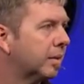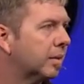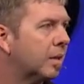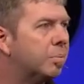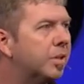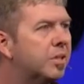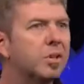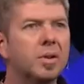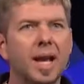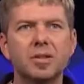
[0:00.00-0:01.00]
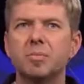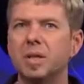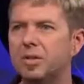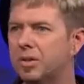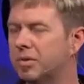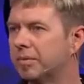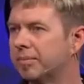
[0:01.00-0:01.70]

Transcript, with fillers: God, please don't ask me to.